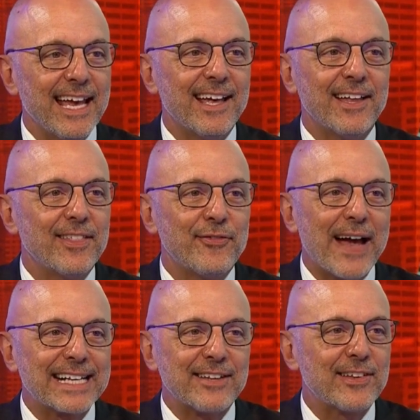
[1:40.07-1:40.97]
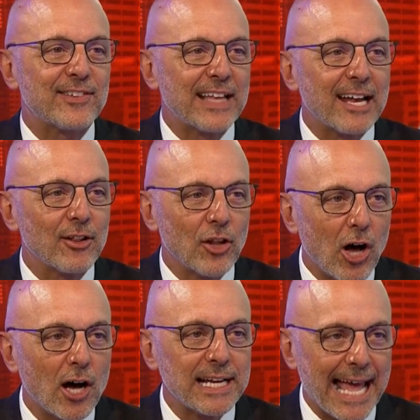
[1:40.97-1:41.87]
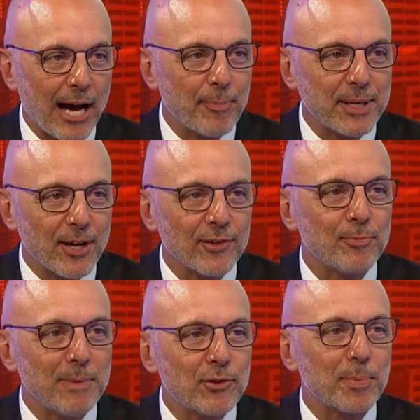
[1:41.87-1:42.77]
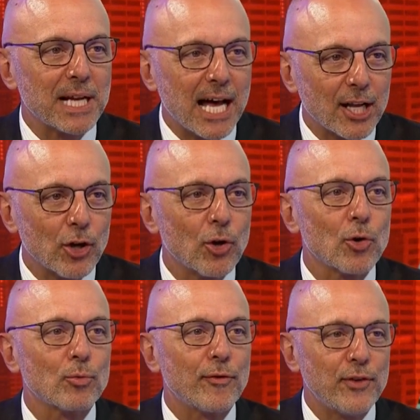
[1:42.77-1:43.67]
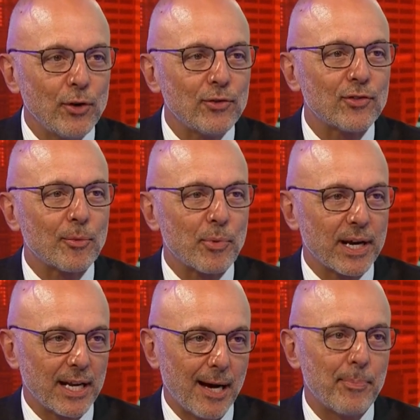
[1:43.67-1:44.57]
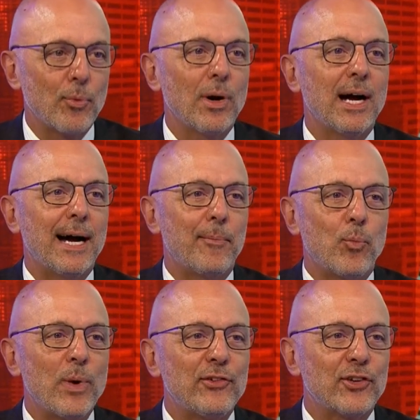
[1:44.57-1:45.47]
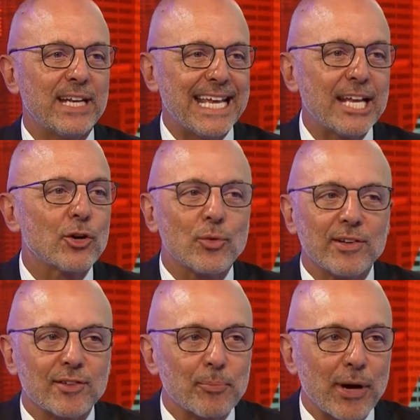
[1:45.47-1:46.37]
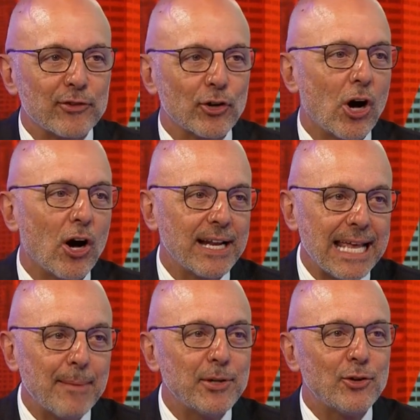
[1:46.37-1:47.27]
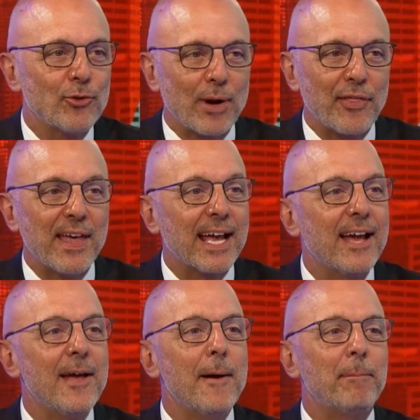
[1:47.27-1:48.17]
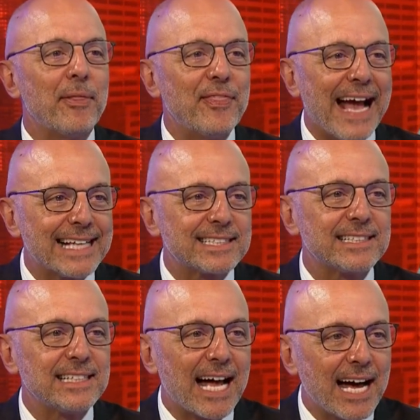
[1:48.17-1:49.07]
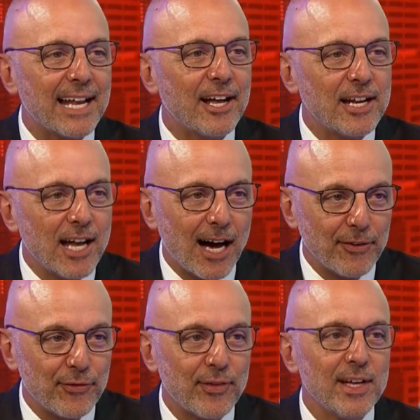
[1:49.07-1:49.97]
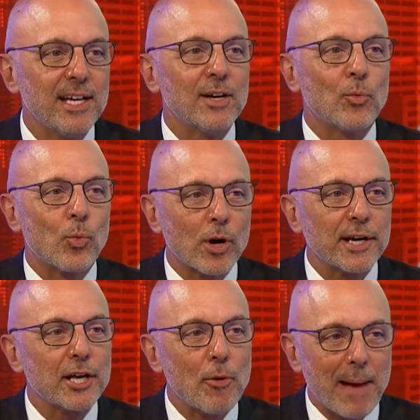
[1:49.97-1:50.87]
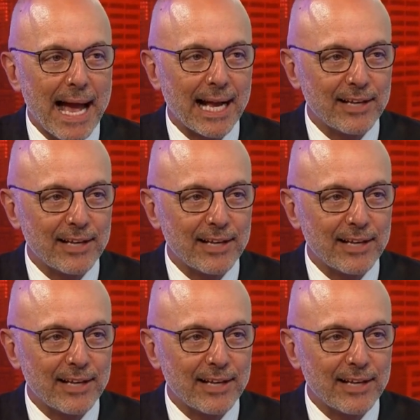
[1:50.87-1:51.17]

Uh, the fact is, it's not a law now because Mitch McConnell refuses to bring it up. Uh, we should increase the pressure on him to do the right thing, but that's not enough we're going to go back.